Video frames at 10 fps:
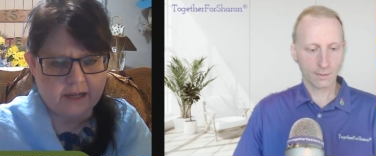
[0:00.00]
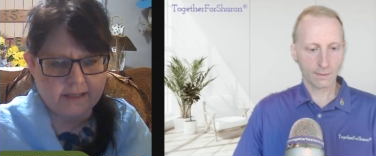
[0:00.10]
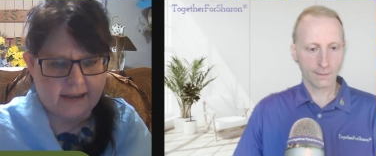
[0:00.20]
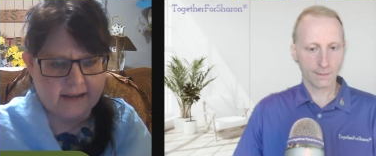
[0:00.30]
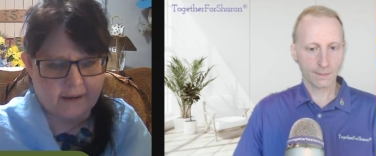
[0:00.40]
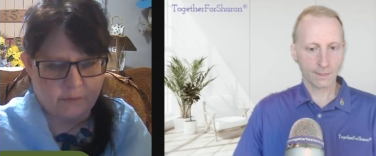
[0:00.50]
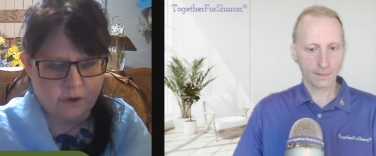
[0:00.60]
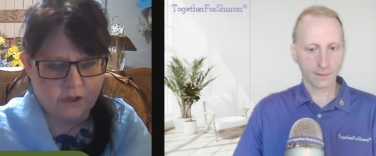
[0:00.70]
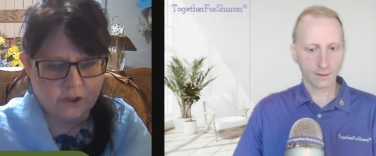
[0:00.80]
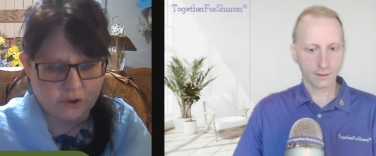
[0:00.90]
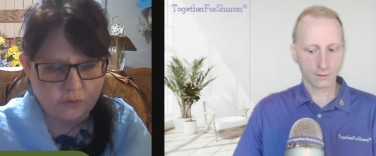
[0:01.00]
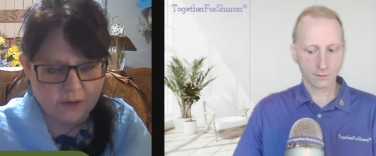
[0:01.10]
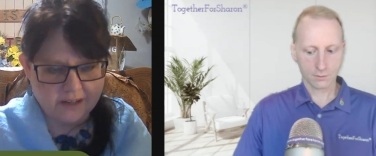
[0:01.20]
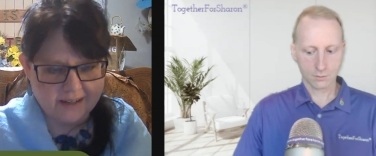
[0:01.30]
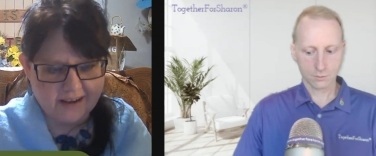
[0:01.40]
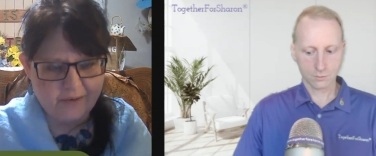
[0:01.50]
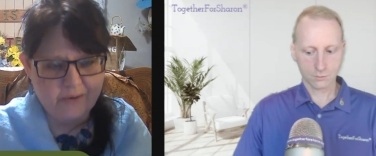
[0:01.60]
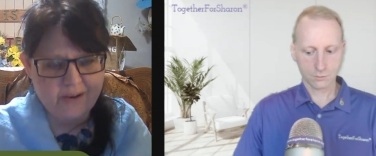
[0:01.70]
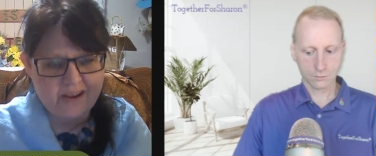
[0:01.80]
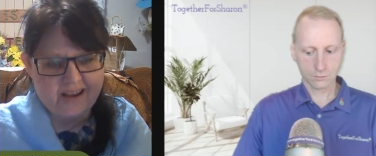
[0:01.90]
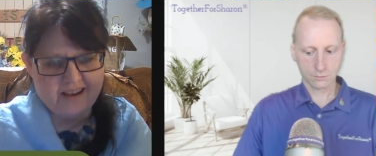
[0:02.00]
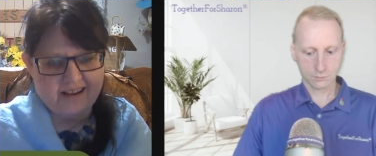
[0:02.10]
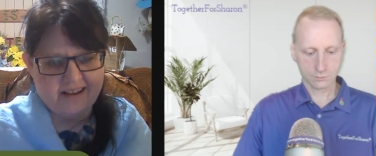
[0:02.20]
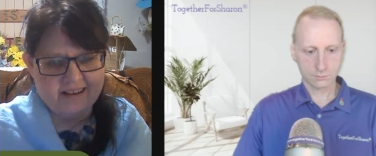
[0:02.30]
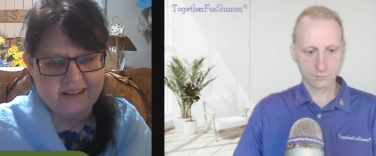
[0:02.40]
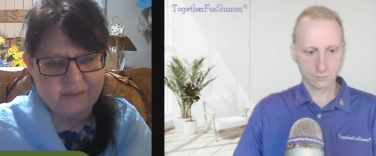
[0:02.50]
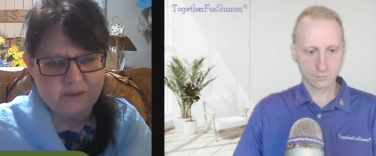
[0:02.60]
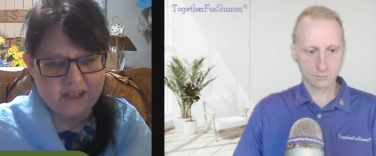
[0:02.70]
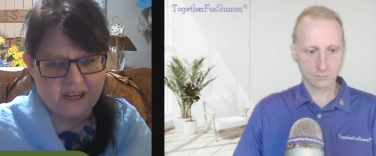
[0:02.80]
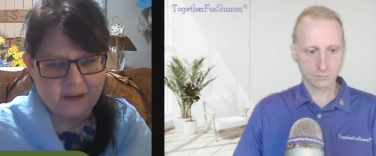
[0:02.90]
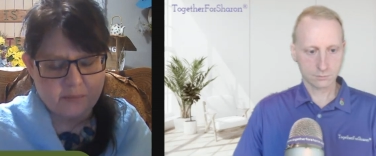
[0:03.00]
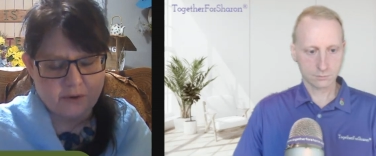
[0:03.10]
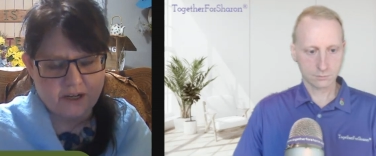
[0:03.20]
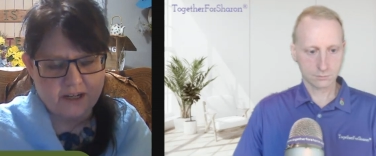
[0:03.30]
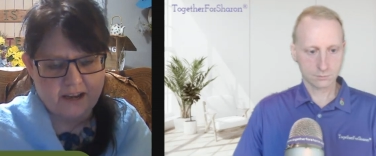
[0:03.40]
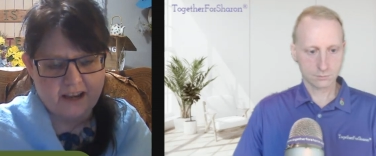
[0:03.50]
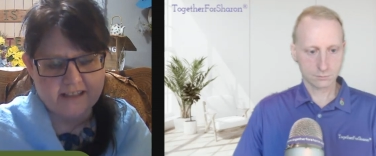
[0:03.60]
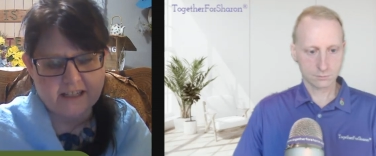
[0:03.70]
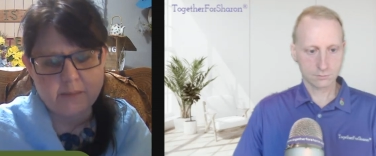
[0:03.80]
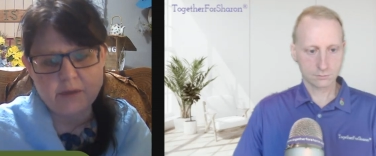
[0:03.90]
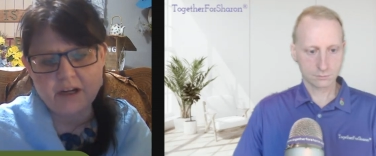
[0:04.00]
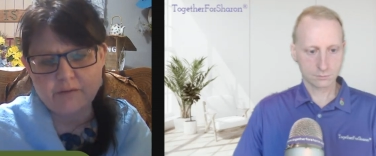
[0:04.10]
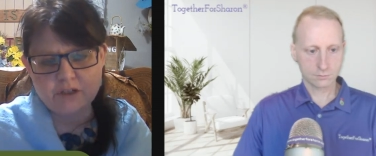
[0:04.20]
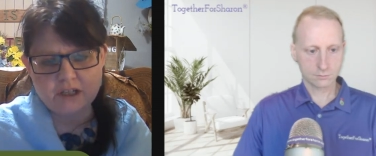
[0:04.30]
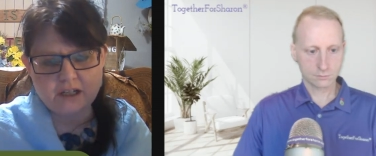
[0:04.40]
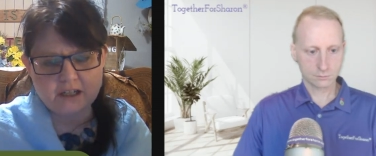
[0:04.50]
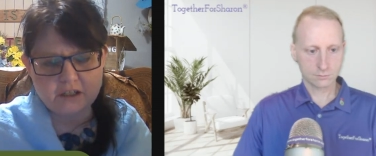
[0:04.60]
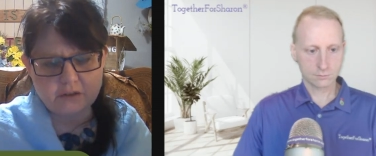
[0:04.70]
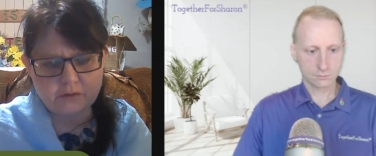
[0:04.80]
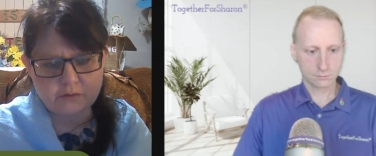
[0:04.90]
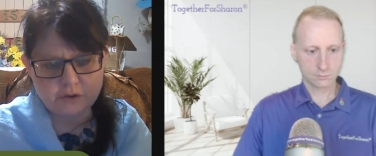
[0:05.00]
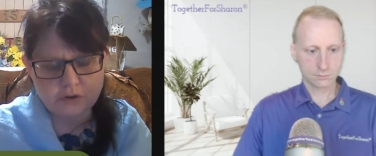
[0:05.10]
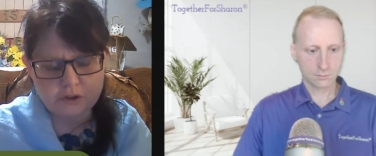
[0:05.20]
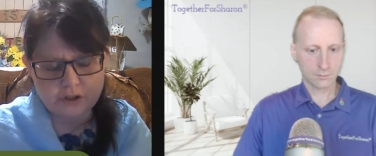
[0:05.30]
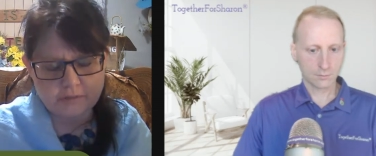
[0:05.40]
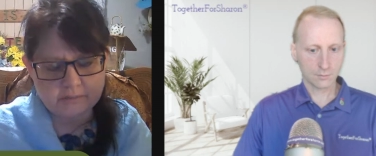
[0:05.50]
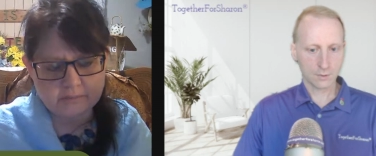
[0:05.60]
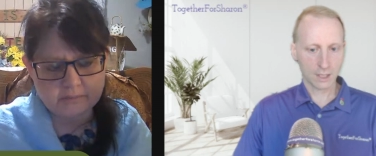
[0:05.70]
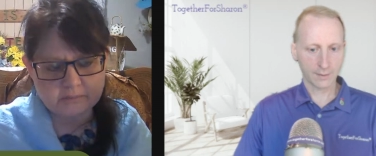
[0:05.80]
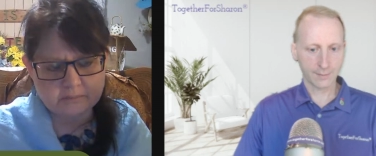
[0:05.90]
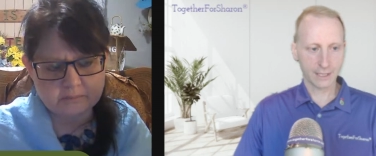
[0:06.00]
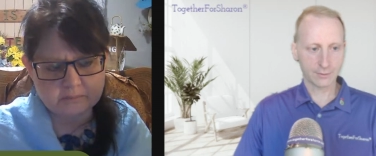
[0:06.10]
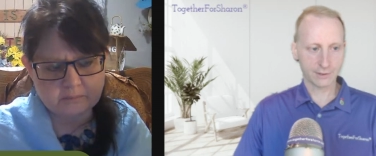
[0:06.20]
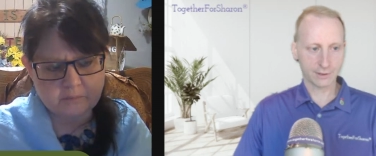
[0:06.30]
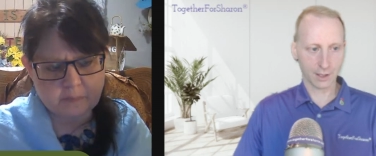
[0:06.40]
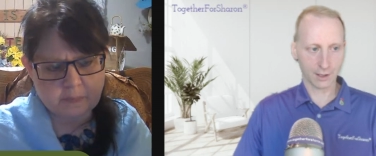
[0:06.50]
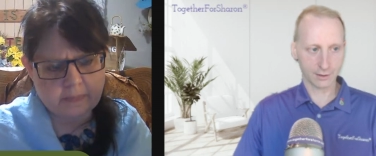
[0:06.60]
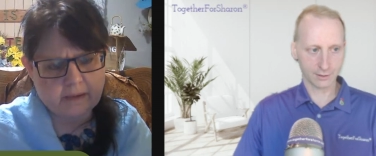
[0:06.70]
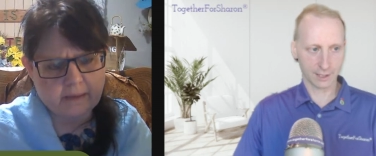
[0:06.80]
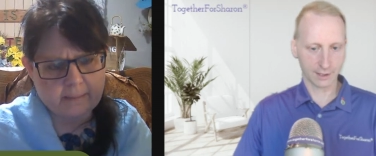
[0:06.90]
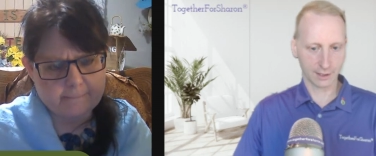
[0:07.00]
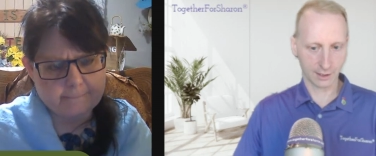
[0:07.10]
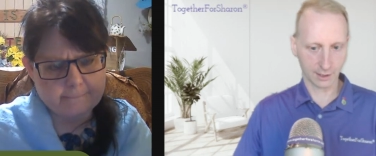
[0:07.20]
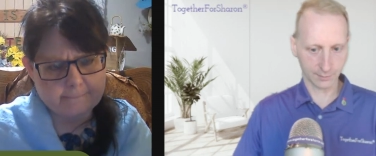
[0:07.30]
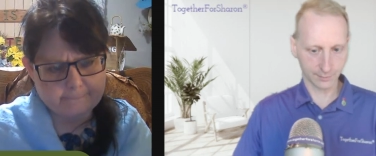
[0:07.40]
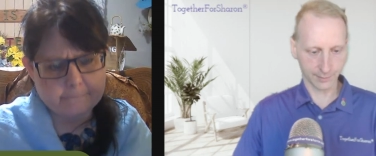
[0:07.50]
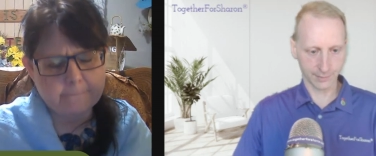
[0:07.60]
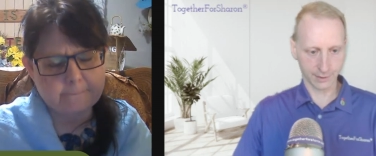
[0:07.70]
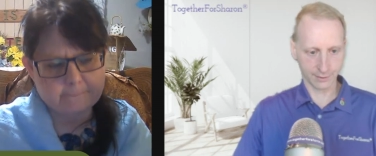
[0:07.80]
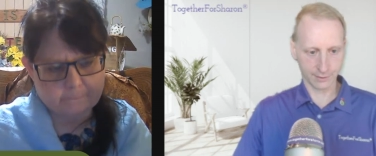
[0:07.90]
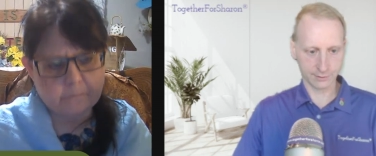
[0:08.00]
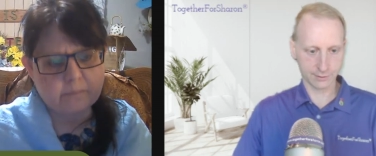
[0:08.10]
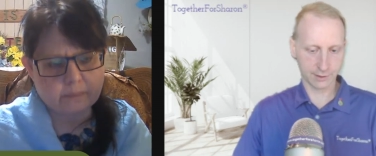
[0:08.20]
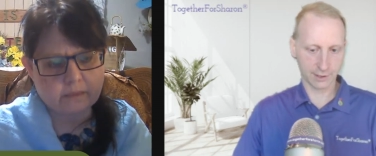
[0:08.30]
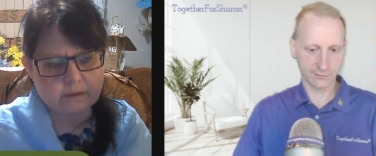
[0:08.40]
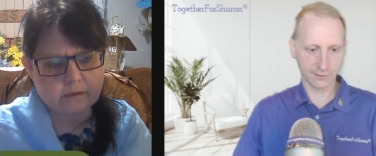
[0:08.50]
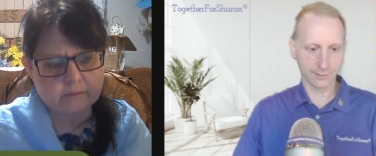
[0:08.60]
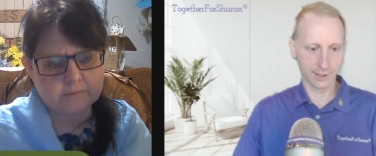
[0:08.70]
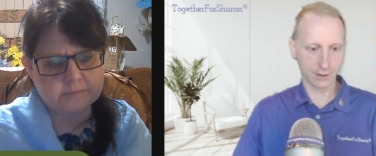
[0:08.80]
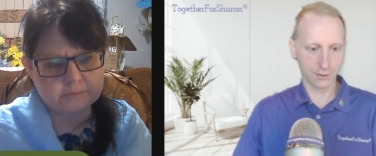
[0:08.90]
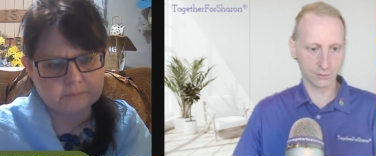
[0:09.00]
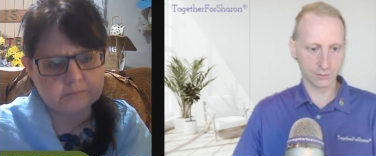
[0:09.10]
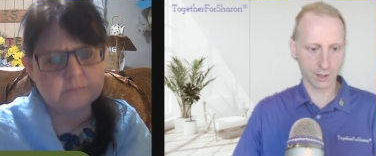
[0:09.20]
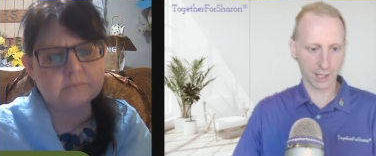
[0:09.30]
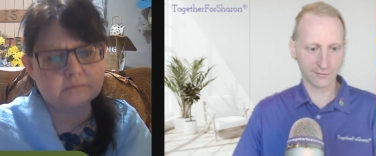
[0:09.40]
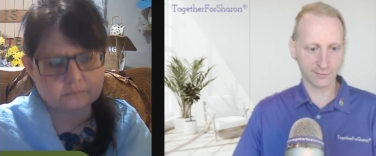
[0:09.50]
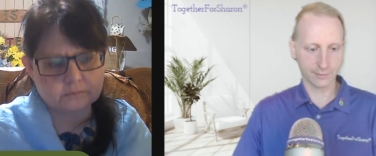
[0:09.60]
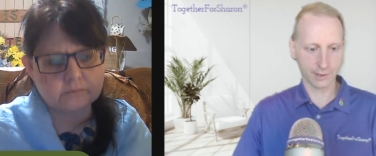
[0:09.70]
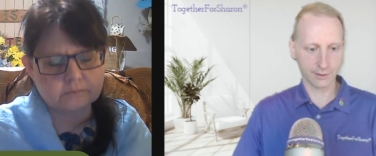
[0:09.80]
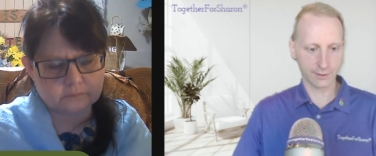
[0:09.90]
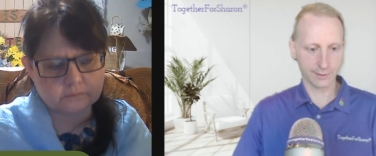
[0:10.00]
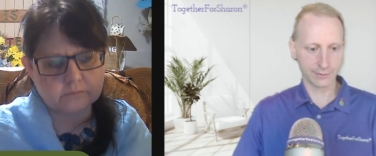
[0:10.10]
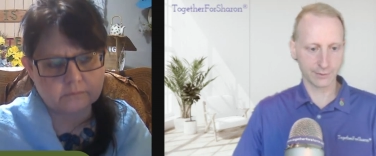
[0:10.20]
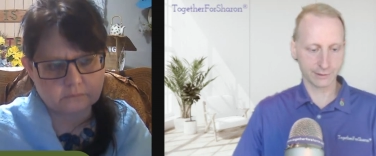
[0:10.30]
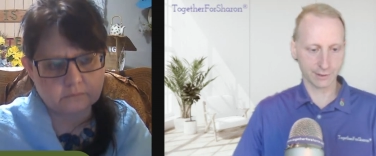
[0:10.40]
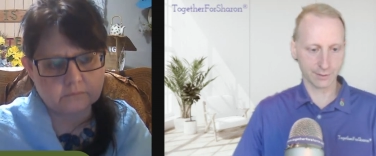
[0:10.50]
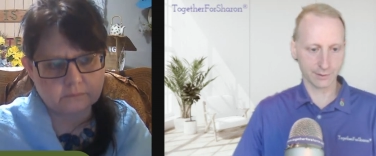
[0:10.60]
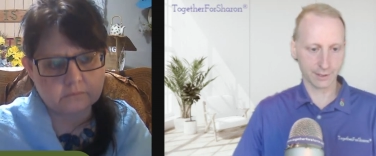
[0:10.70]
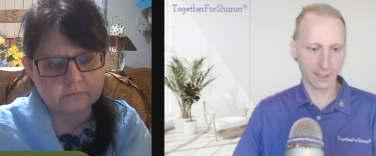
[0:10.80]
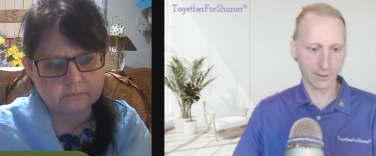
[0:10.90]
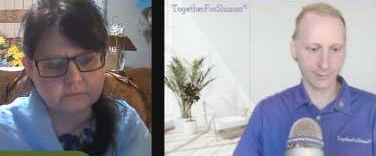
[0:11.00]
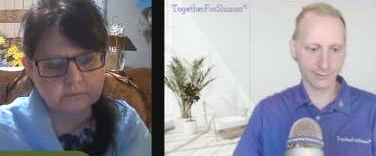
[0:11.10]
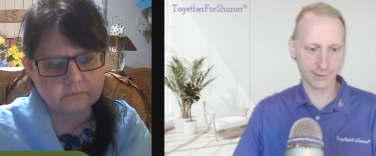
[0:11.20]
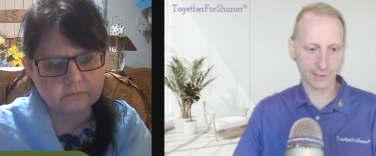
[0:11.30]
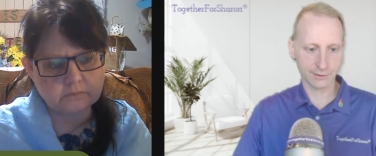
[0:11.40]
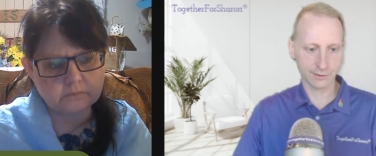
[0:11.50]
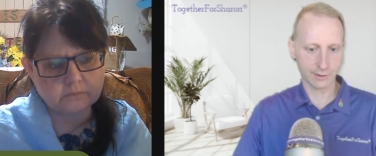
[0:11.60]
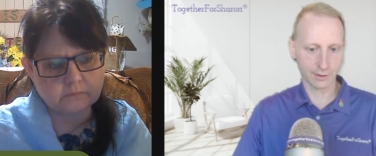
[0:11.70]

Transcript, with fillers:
Speaker 1: Dad, I want you right now. Uh, can we take a break? Has anybody ever said that to you, George?
Speaker 2: Yeah, I mean, it was hard because I kind of helped my mother and took care of her on my own. I have a brother, but he wasn't able to help as much.